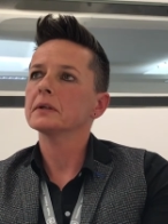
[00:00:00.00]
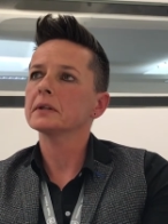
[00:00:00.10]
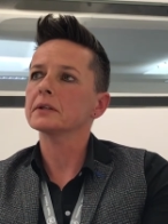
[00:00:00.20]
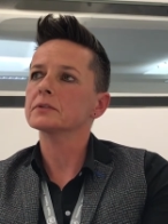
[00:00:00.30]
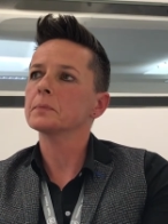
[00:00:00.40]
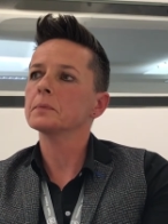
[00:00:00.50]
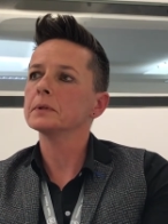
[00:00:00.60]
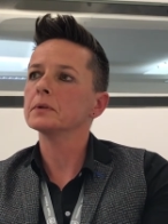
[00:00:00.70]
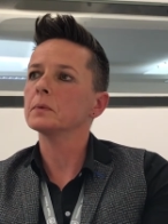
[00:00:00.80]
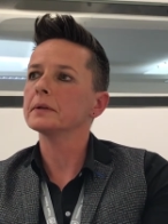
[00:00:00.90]
That's
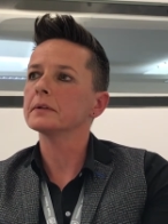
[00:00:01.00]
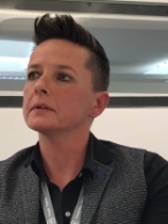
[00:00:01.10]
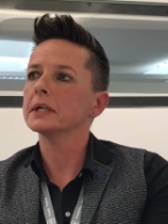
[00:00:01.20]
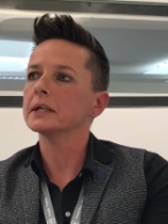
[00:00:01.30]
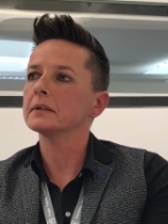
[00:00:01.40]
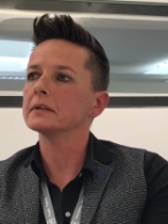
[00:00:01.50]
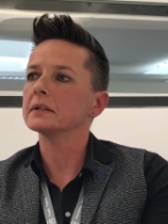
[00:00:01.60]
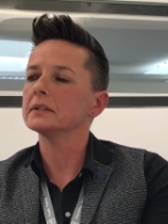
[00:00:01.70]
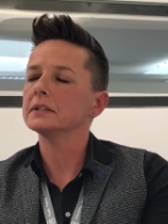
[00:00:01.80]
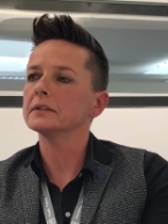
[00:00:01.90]
probably the one thing,
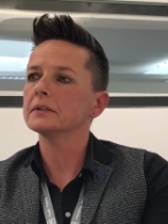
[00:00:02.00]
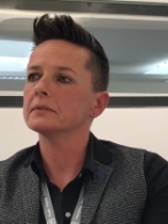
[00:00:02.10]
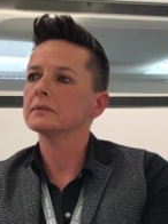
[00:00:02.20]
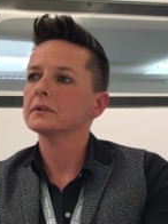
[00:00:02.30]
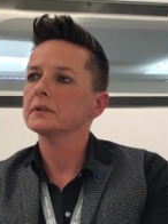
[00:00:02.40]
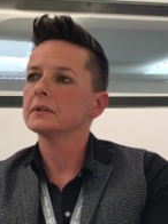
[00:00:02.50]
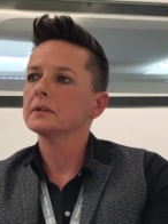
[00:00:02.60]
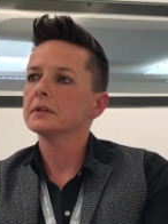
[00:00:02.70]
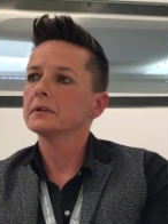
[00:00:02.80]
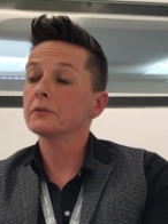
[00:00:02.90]
uh, you know,
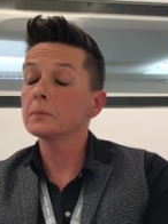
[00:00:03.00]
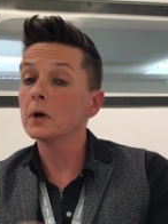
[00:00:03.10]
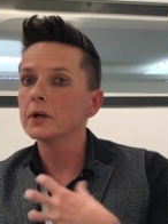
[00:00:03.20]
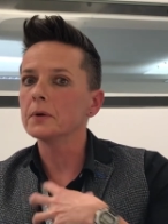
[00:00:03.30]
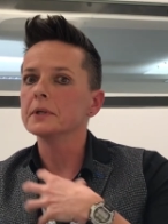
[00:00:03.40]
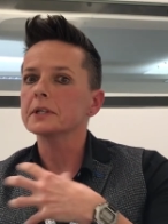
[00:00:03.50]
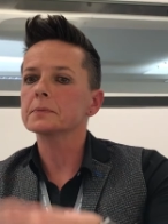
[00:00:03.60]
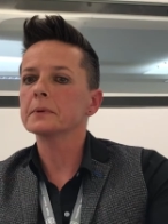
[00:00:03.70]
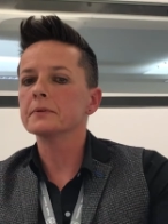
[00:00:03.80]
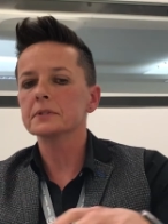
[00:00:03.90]
from my own
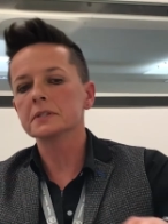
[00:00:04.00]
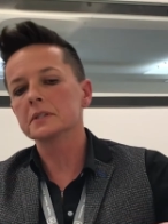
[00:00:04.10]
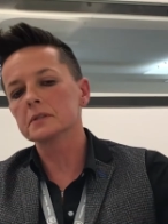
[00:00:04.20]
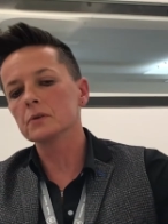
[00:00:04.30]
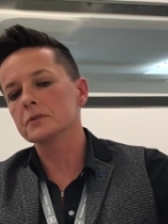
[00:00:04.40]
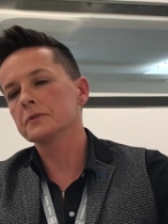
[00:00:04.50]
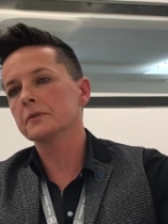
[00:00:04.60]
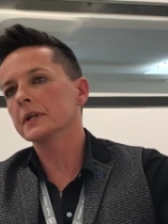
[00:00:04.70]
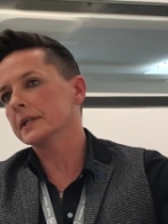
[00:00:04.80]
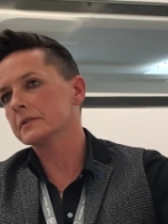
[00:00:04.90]
experiences, there's lots of
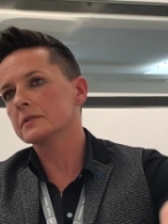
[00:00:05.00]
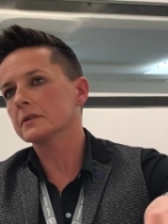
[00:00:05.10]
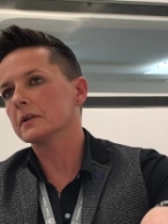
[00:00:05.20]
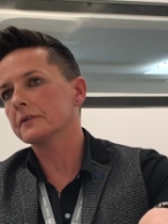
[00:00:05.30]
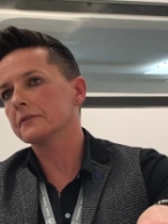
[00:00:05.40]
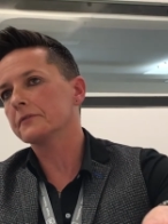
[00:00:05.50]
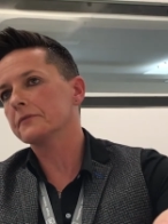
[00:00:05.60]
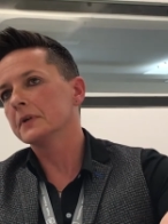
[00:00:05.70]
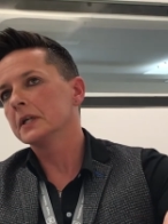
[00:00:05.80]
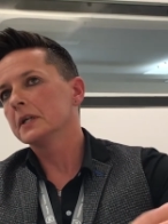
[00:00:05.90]
things that I've
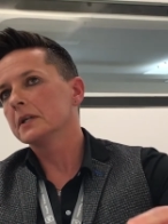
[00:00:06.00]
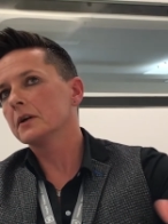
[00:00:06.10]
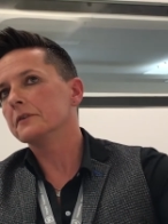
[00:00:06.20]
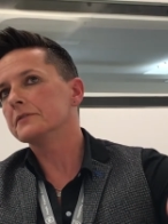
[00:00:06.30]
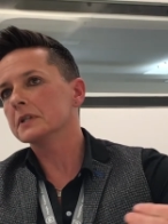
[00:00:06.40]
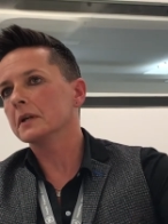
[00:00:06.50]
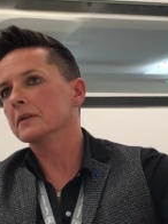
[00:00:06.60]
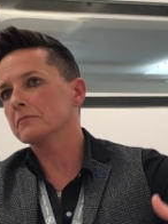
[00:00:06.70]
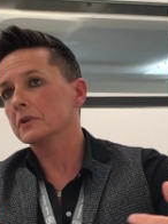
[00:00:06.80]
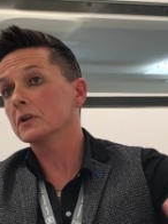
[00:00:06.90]
kind of
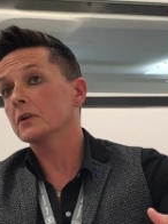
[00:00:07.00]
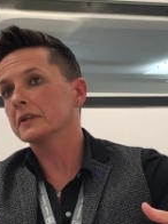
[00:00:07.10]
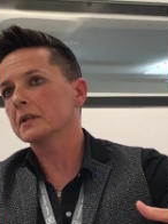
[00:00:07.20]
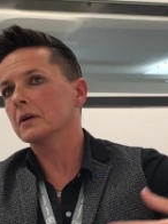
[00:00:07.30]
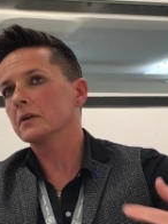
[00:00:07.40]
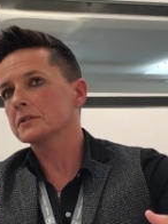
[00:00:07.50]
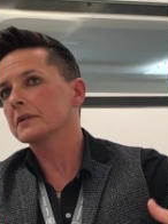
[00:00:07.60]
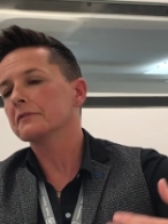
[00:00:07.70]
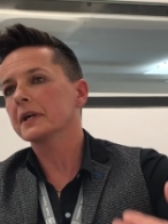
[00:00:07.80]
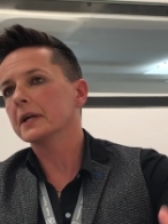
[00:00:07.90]
done regarding
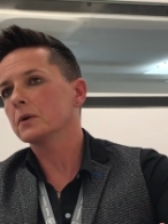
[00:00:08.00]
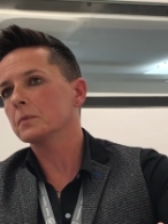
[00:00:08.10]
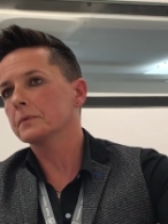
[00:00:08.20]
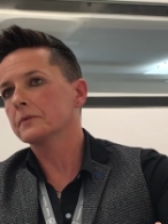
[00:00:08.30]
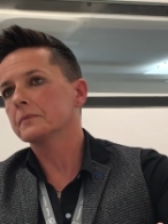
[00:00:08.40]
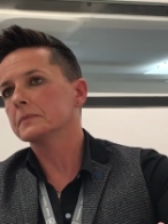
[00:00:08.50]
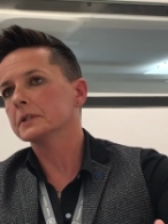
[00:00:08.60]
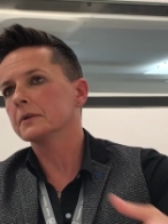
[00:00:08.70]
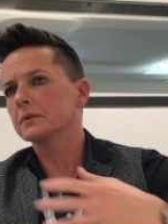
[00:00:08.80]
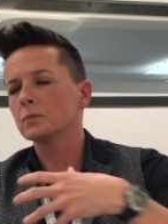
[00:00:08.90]
asking for help. You
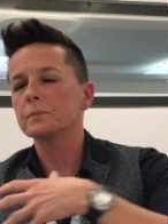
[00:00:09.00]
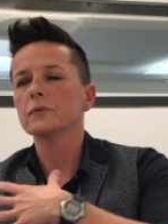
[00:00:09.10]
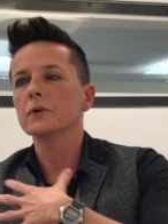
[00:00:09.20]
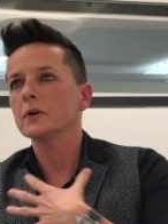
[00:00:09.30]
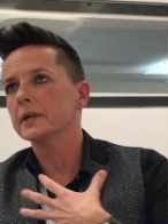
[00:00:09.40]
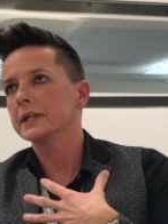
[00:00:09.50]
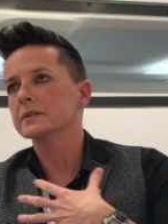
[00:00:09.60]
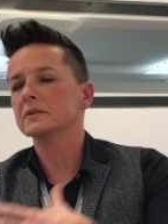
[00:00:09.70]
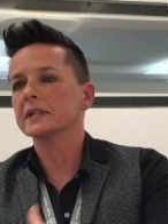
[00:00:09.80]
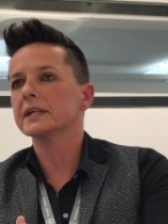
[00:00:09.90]
know, the pride
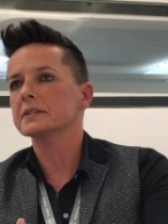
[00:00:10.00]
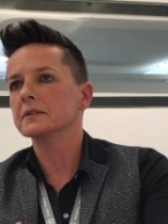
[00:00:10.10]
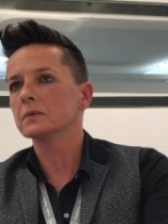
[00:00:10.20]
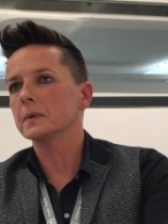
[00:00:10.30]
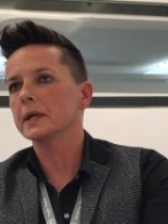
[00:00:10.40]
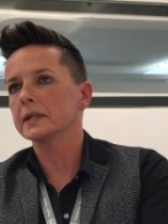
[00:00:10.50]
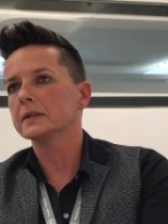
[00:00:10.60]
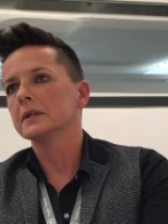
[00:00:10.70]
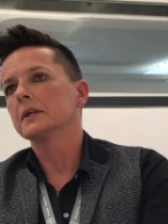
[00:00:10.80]
gets in the way.